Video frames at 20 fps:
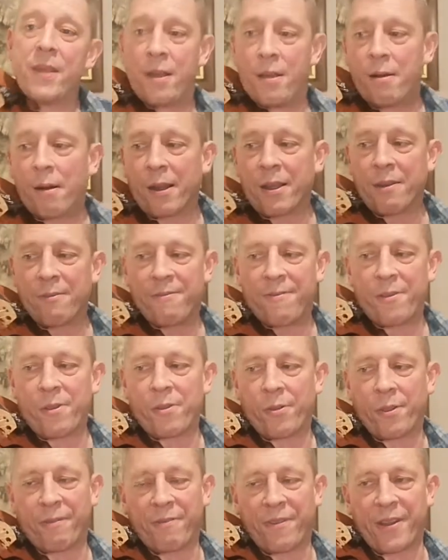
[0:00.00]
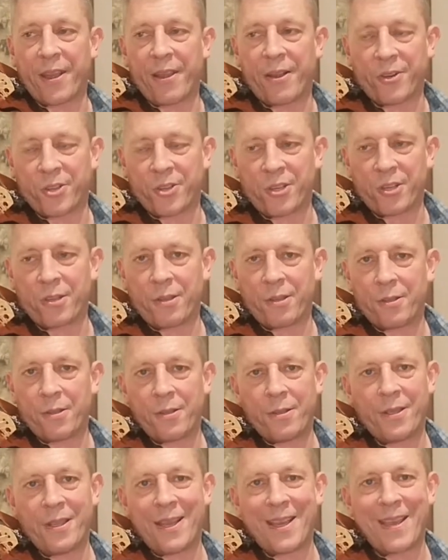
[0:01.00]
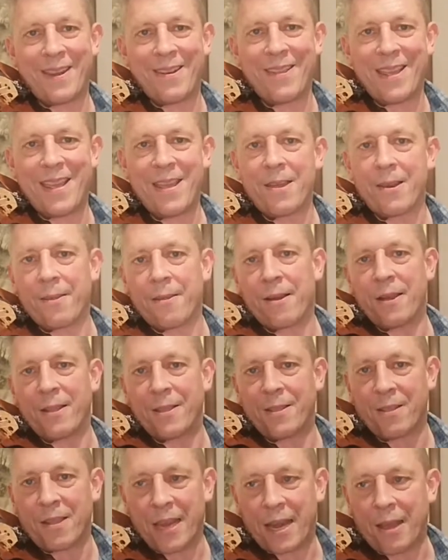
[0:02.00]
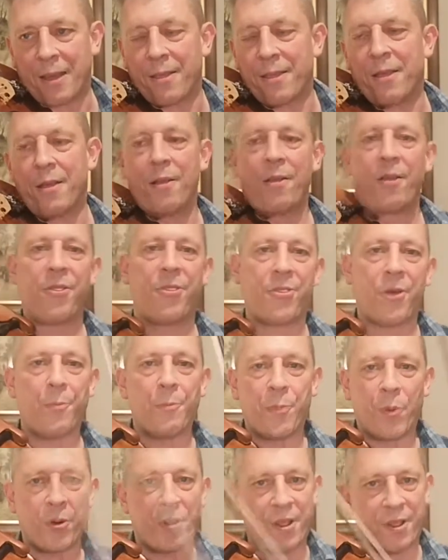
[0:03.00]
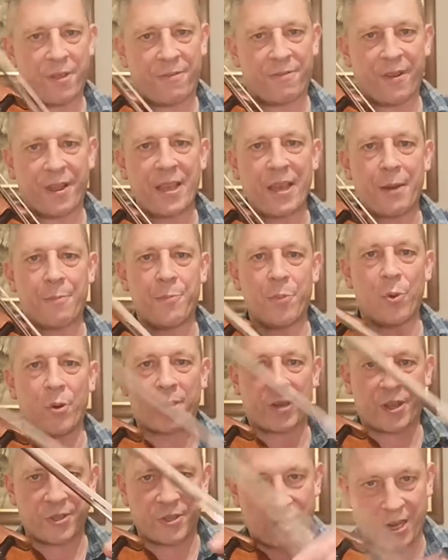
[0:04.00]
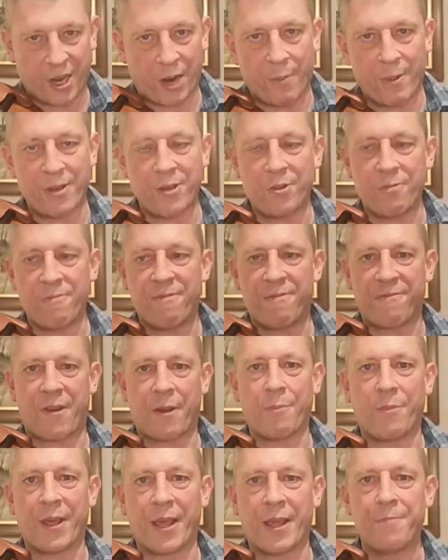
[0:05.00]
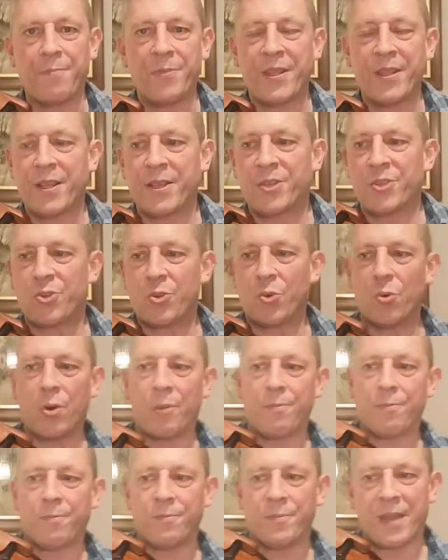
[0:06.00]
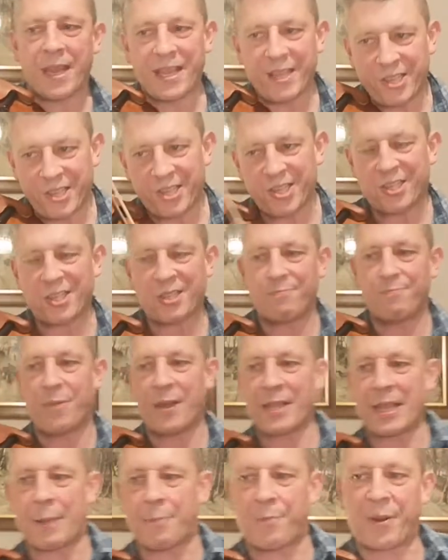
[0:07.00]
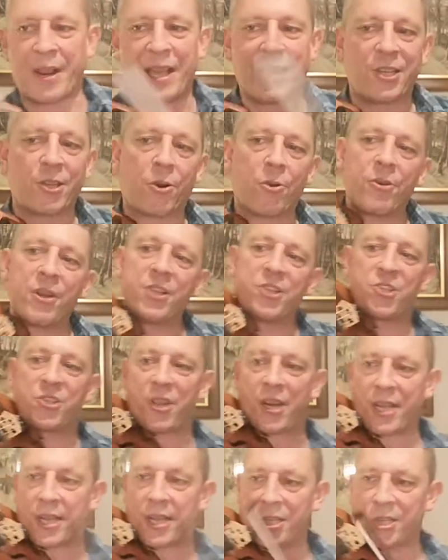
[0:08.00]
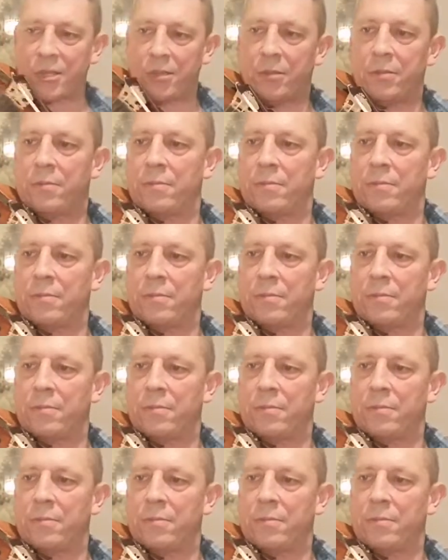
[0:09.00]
I can feel the fingers. You can hear that kind of thump onto the fingerboard because they're coming down firmly. So nice bit of pressure on the strings.